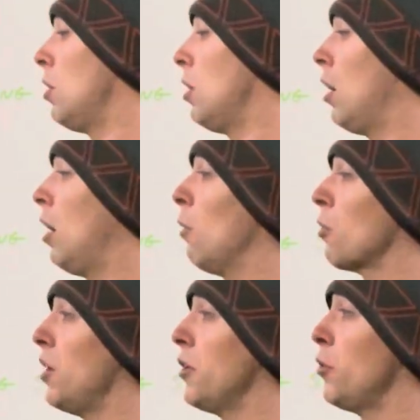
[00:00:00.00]

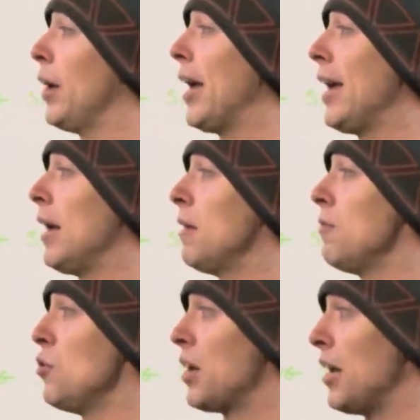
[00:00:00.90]
we're gonna do
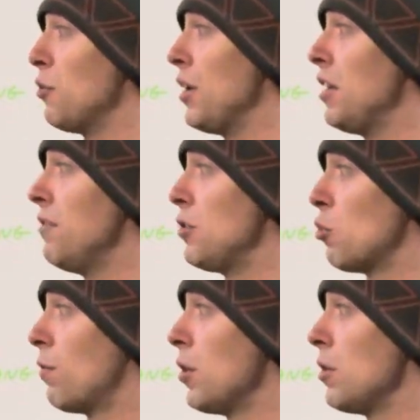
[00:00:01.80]
an
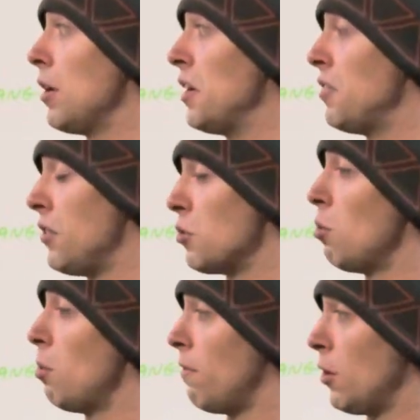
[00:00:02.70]
individual
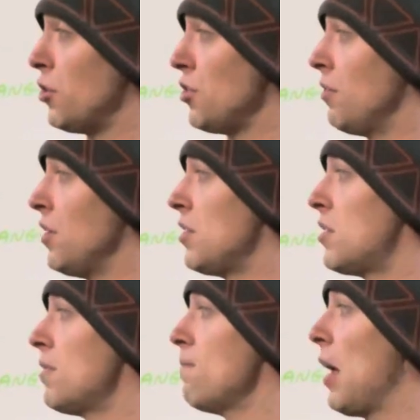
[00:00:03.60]
version of
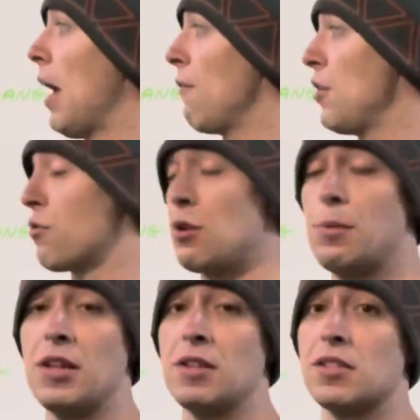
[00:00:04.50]
this. Every 3
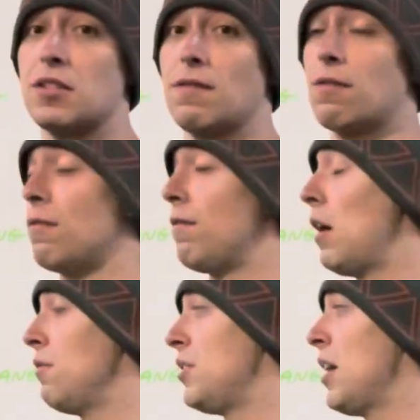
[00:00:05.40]
minutes for
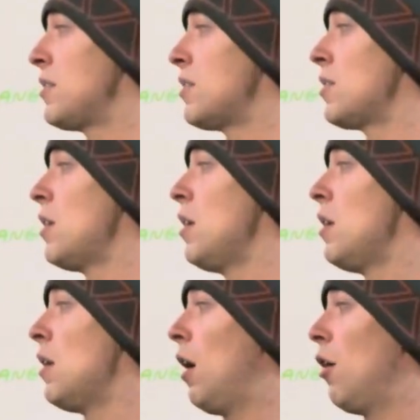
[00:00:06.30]
5 sets,
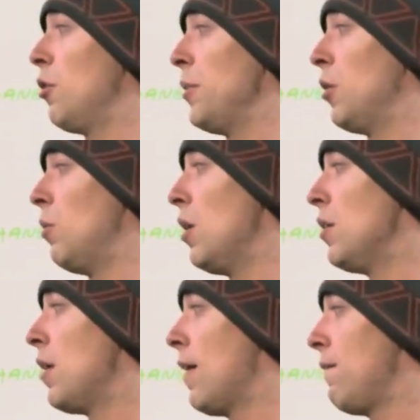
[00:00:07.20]
100 meter
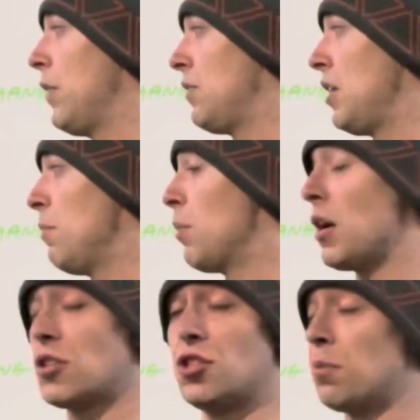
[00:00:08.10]
run, 15
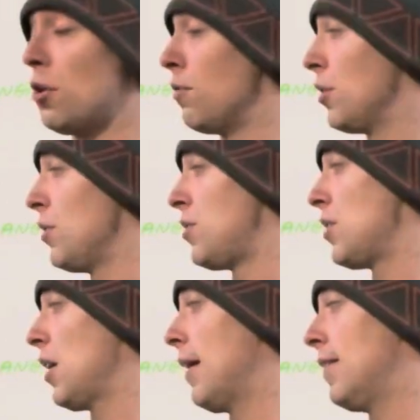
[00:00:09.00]
box jump
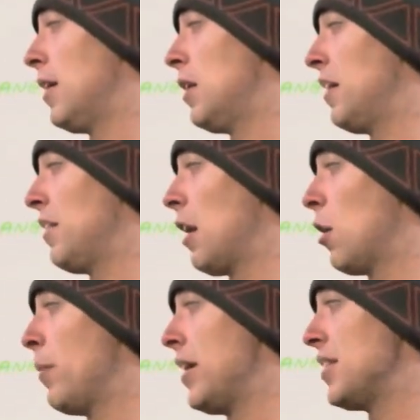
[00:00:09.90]
overs, and then in that
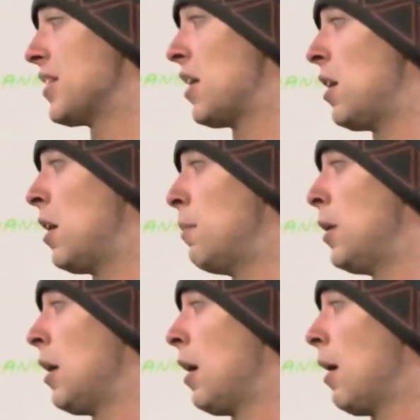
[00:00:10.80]
remaining time,
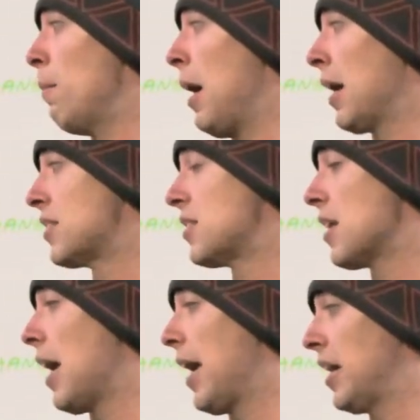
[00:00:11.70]
max
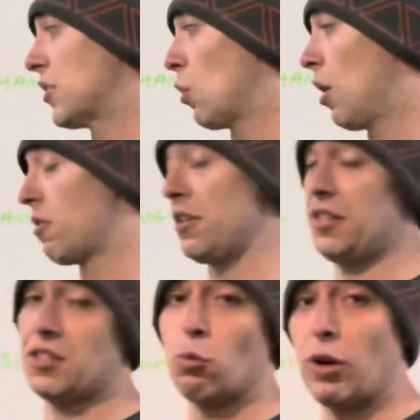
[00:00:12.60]
hang squat
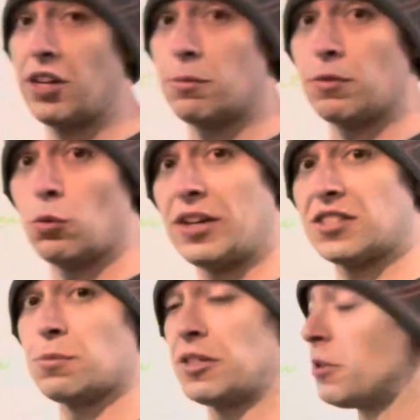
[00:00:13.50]
cleans. The
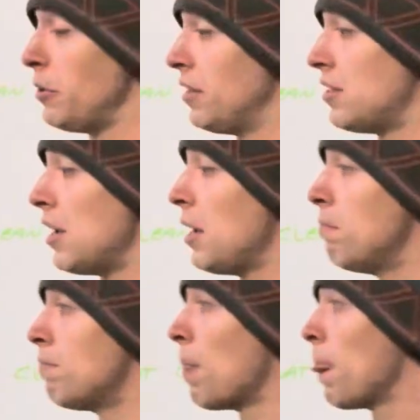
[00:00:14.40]
weights are meant to be the same,